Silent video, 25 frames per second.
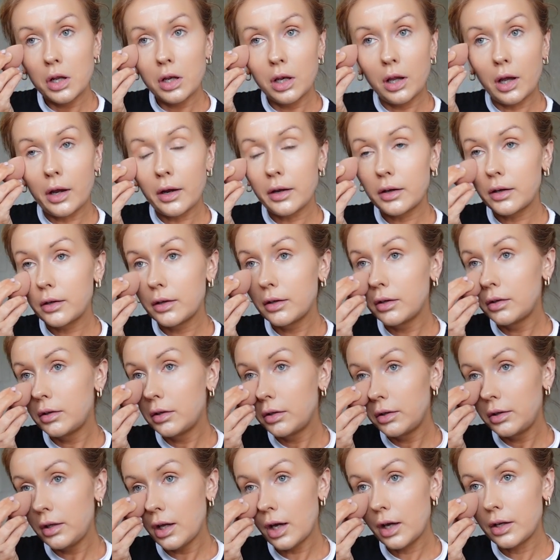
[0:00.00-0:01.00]
like,
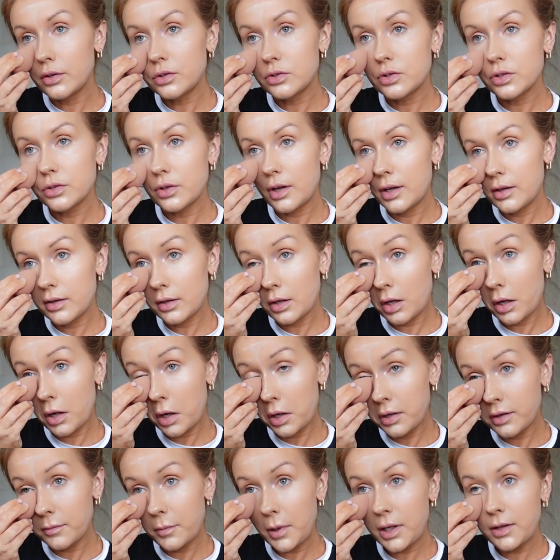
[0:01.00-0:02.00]
yeah, just it's
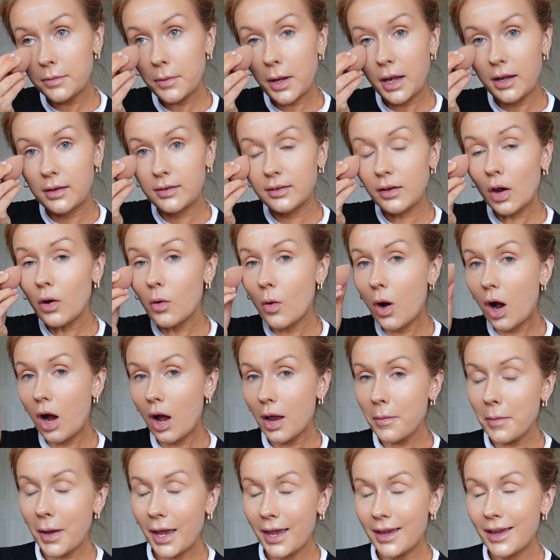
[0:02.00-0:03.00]
a big space. So
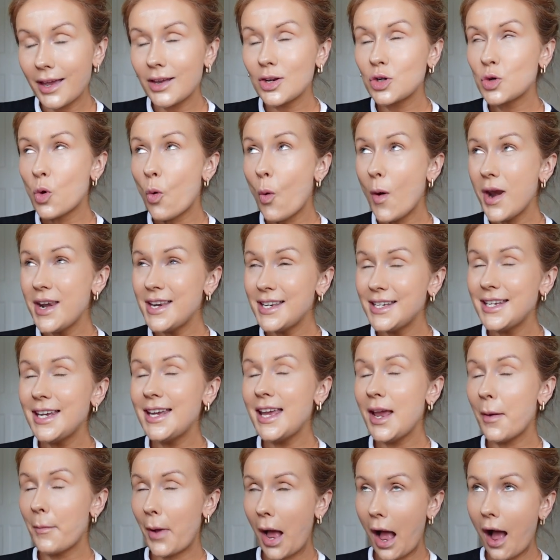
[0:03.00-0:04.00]
I pay
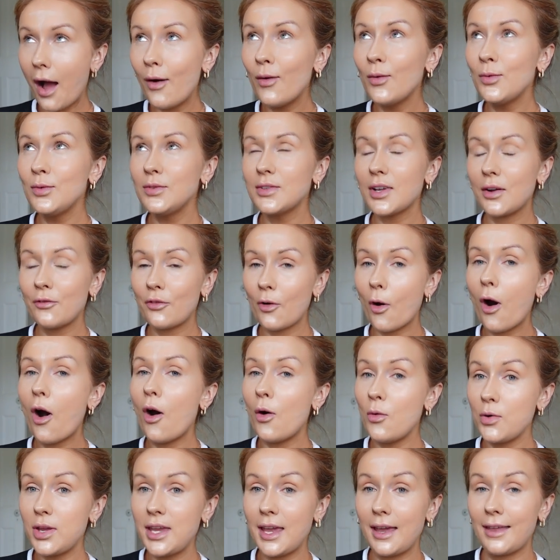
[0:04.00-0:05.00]
£20 for a
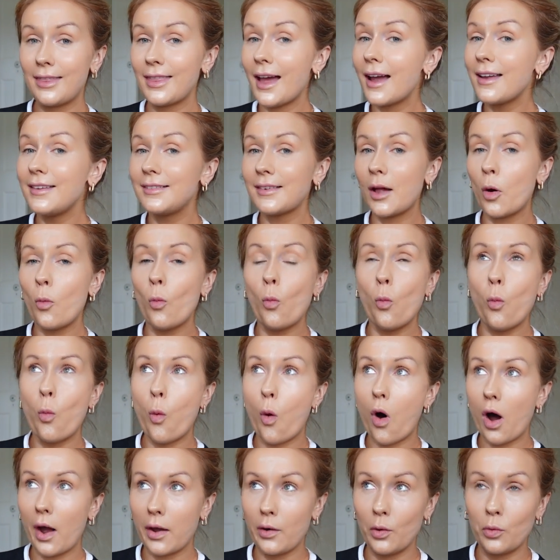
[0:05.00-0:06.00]
whole year. That is
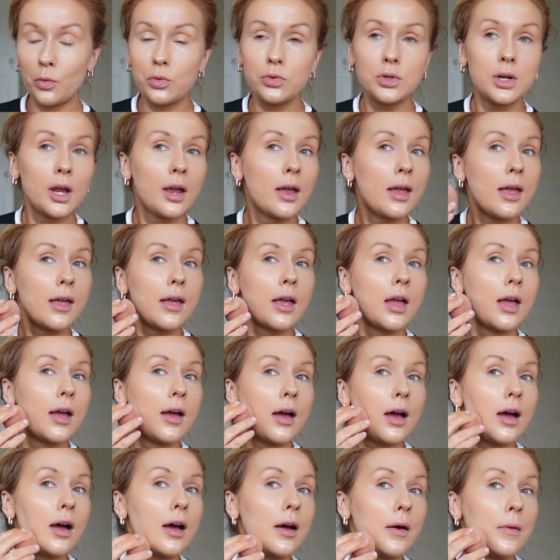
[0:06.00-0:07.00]
wild.
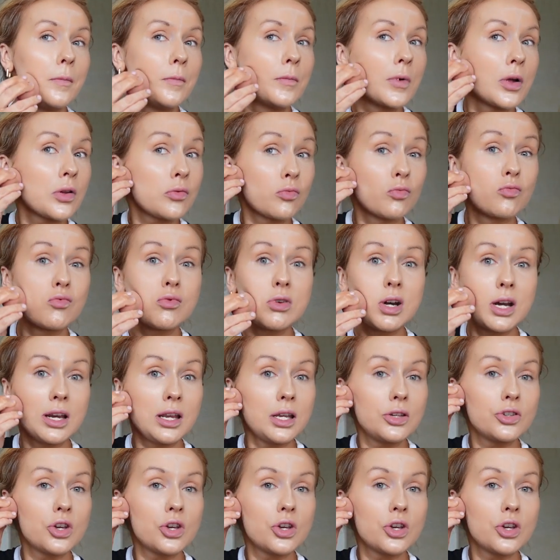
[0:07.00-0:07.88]
That's really